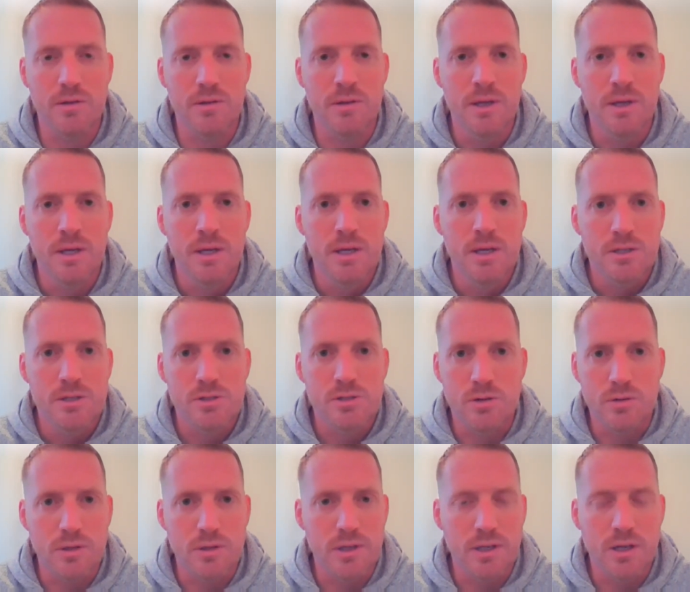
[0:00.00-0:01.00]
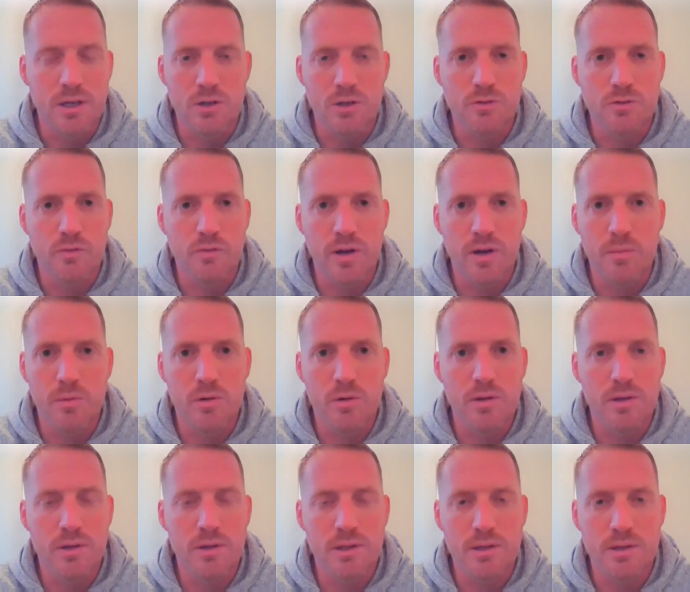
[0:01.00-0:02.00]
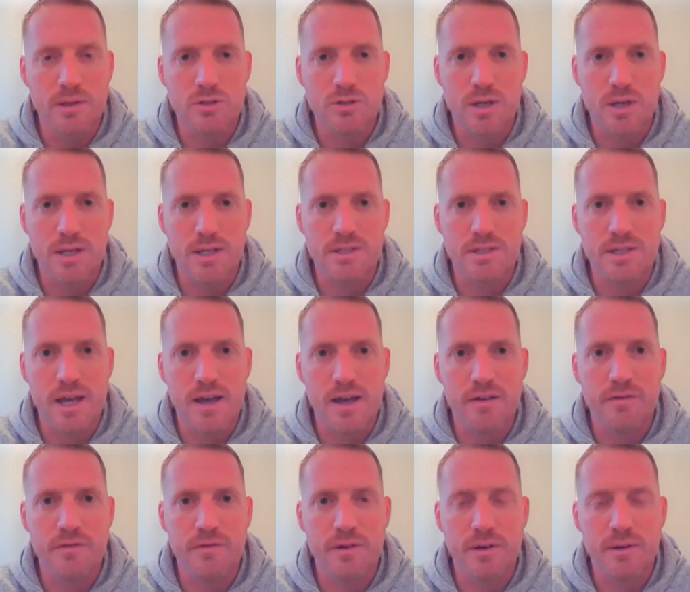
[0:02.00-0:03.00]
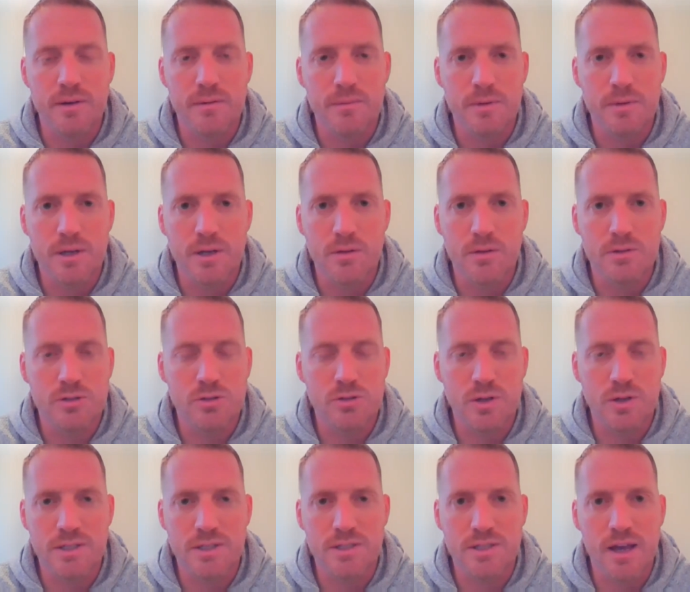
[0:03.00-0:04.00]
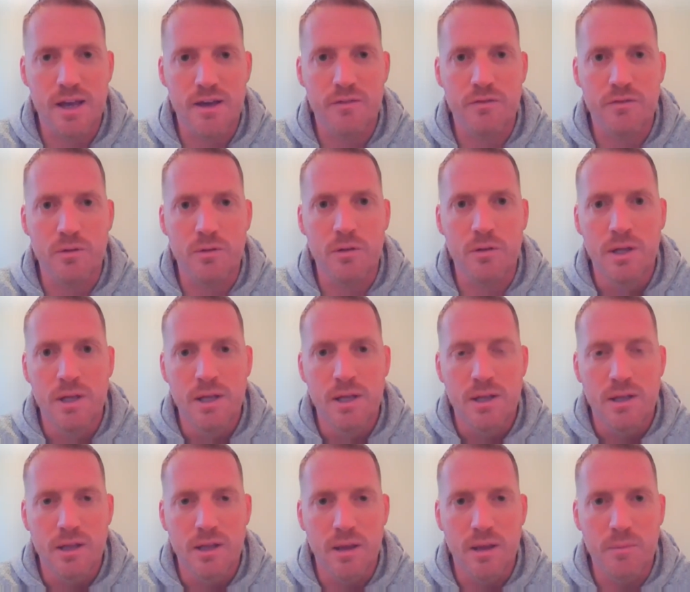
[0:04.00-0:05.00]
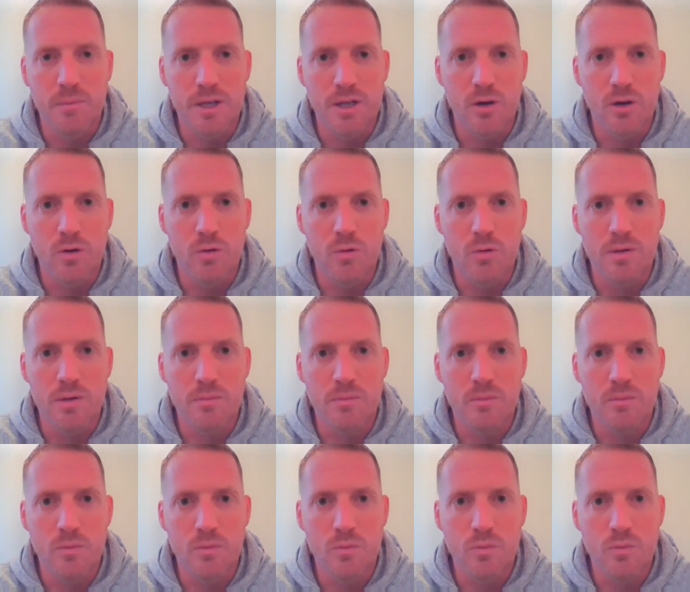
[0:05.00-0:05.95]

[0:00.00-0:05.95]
And certainly Coach Vrabel and the training staff, uh, you know, the strength staff will let me know what,